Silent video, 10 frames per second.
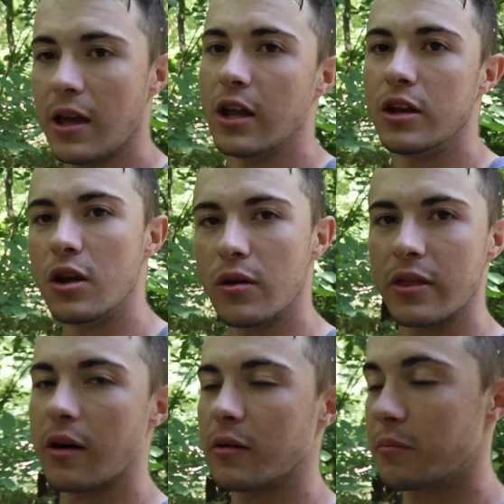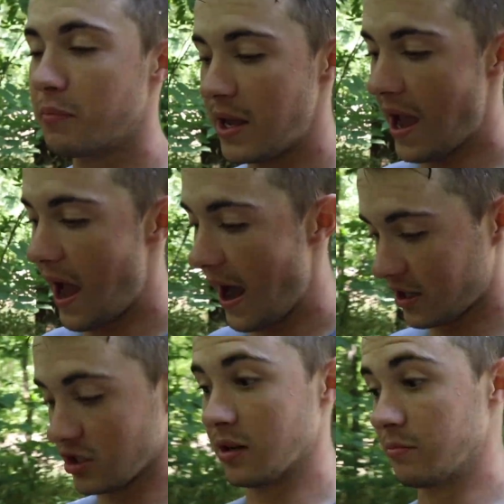Knew that that would be
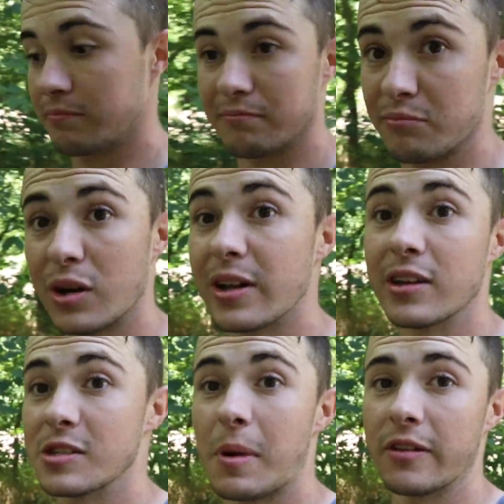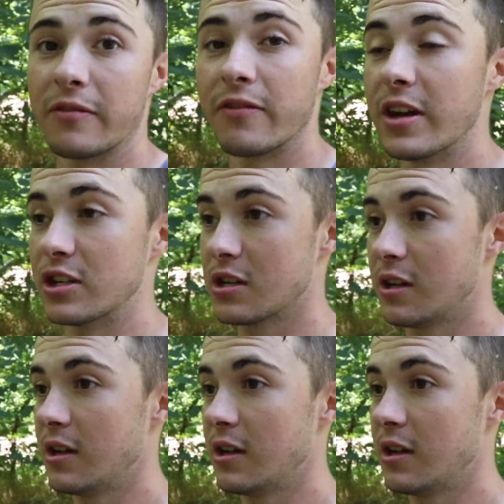actually a pretty good spot to fish.